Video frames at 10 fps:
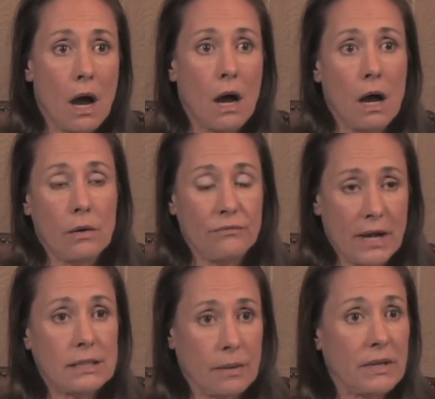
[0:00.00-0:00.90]
uh,
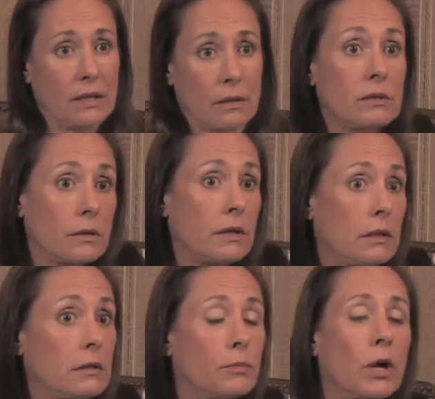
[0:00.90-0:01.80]
find something that to,
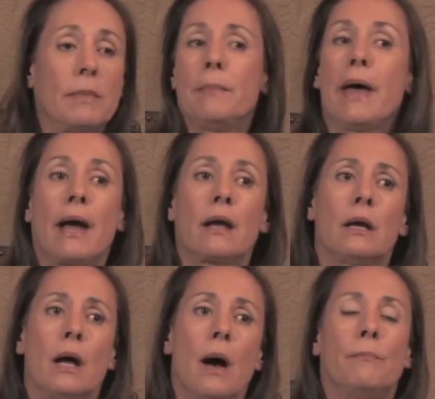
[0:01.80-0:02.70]
to bring me back.
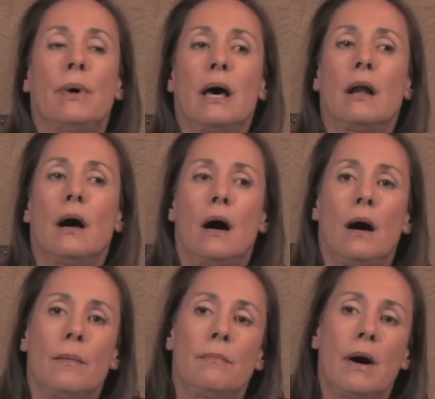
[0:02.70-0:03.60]
But
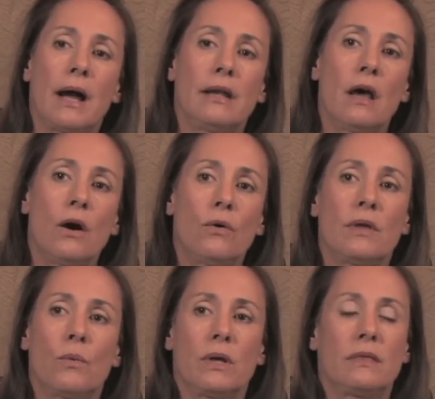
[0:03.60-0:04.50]
um, I know
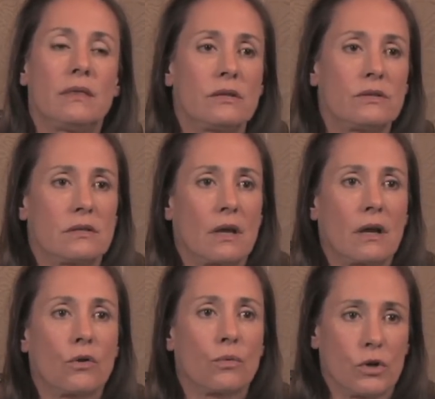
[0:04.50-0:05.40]
that with this
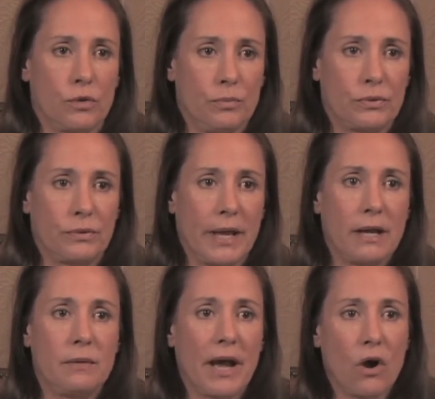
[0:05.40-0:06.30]
uh, group
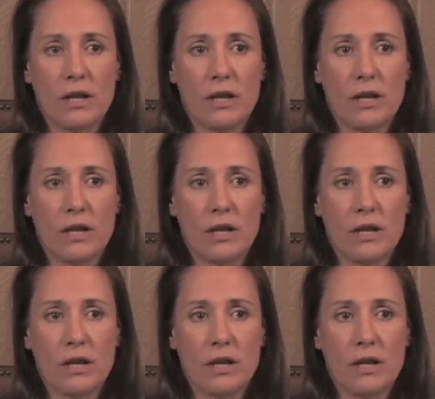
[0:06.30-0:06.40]
headed by